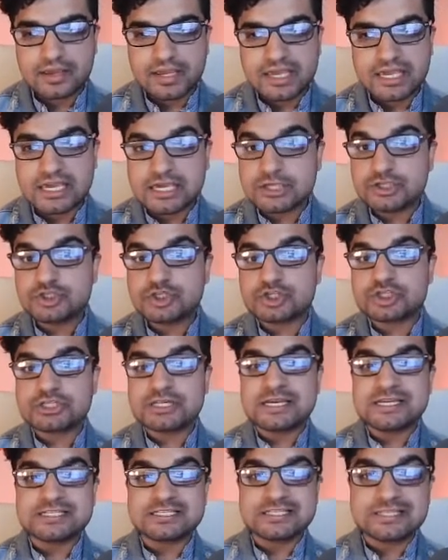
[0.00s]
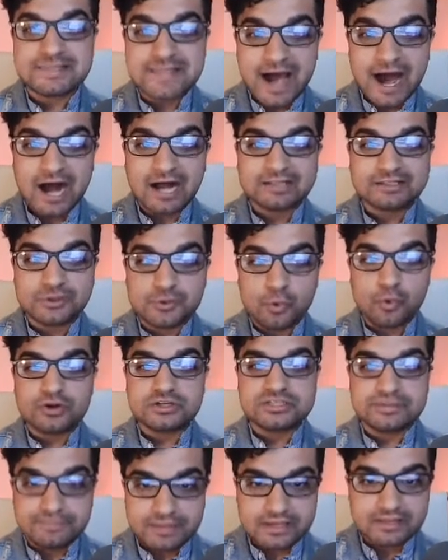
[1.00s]
He just is not going
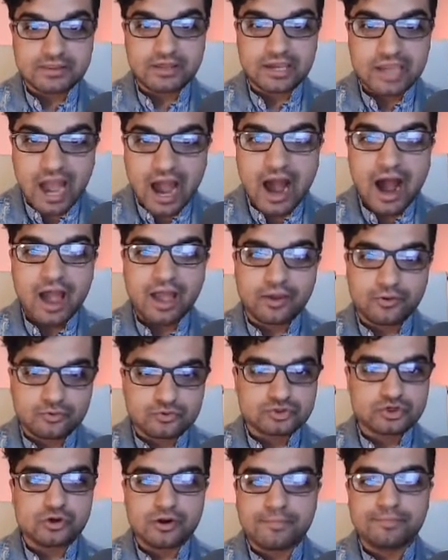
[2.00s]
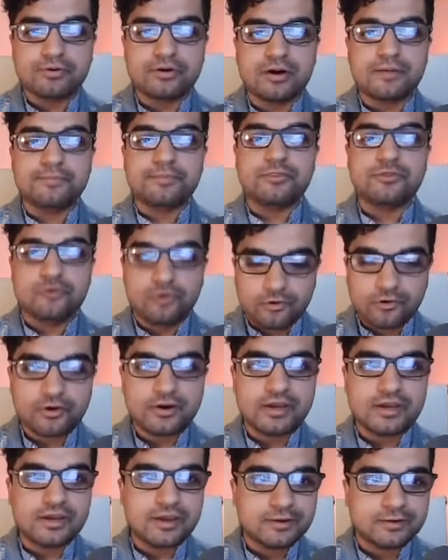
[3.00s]
to be the guy who's going to put up
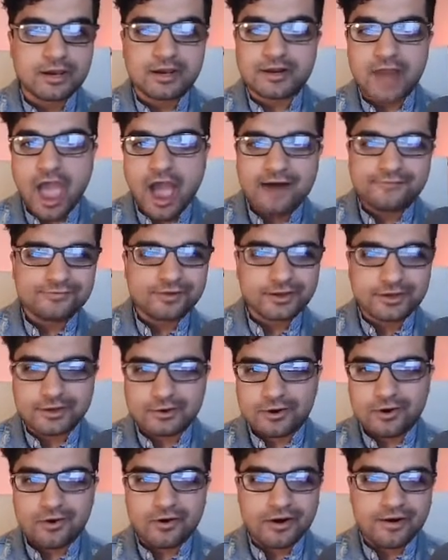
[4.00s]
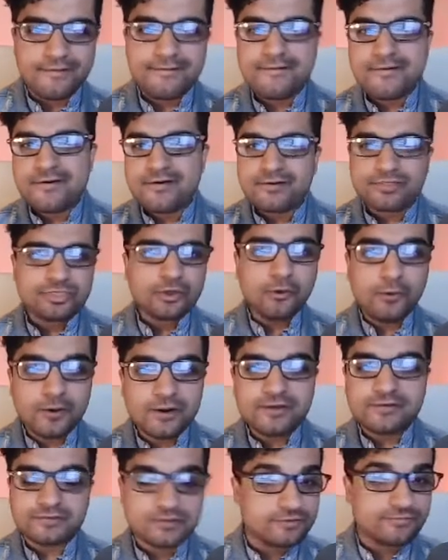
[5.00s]
30 and, and have, like, you know, a
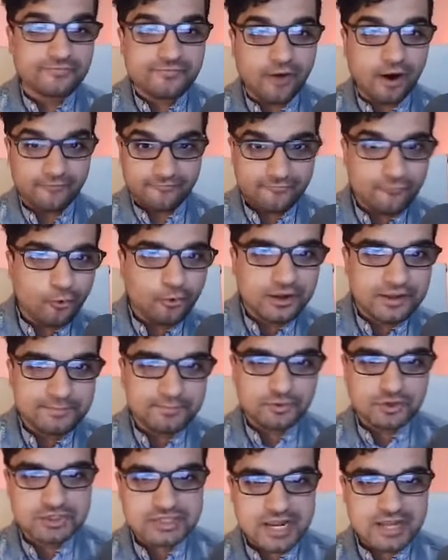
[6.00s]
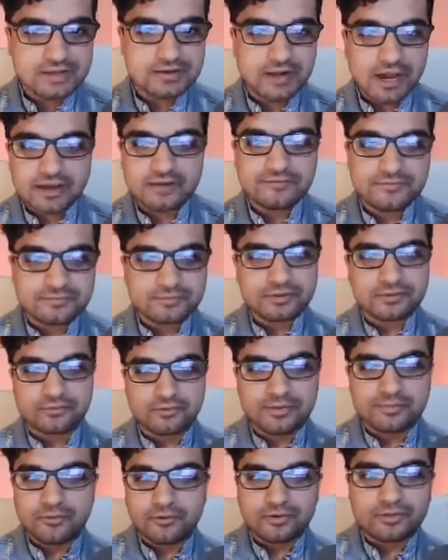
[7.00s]
30 to a 40% night from the
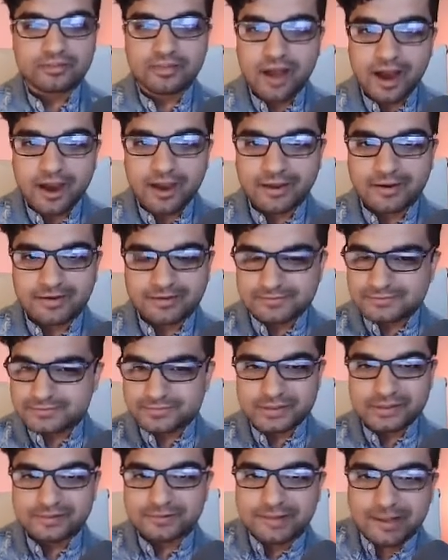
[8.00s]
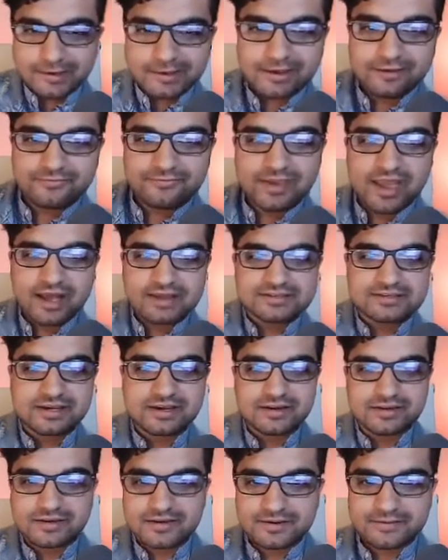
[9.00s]
three point line. He'd be lucky if he has, like,
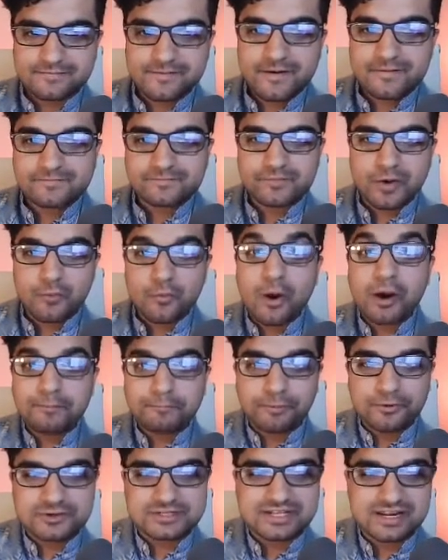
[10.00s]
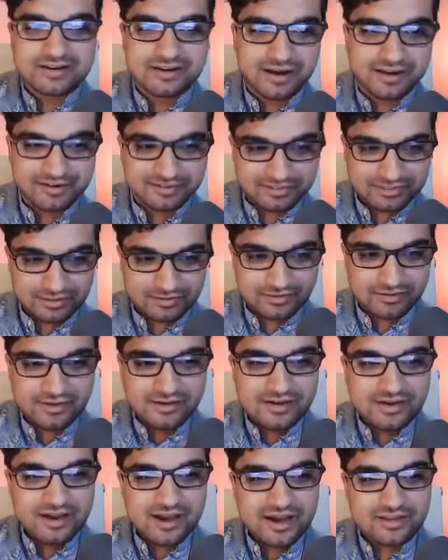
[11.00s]
a, a, a 1% night at the,
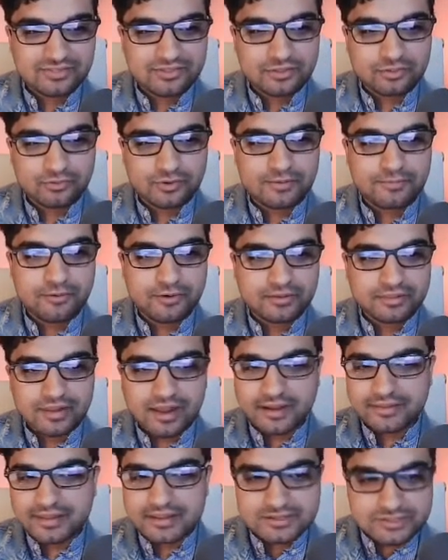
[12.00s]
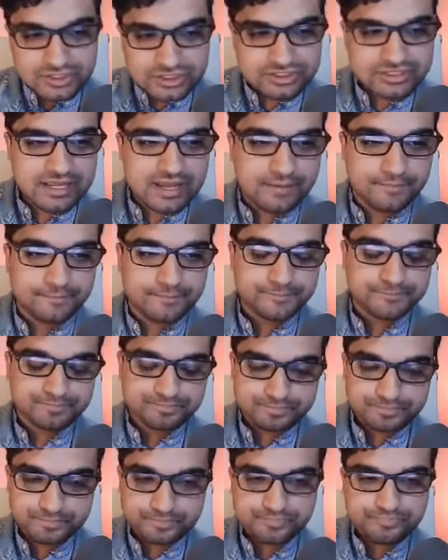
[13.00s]
at the three point line. That's just him.
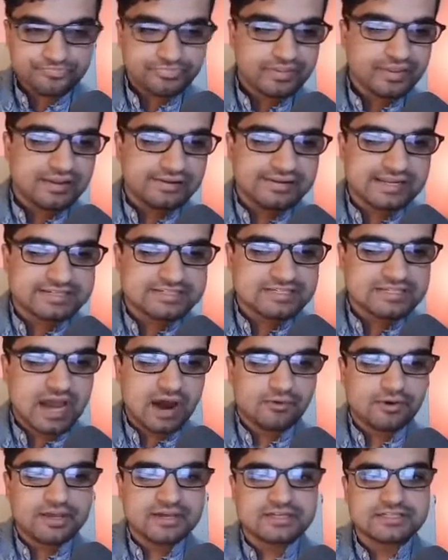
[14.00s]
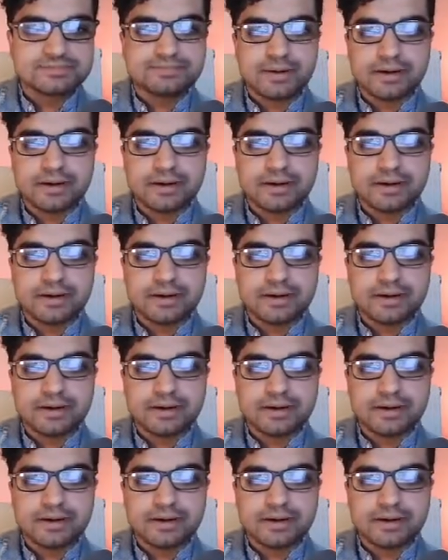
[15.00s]
And that's just how he is.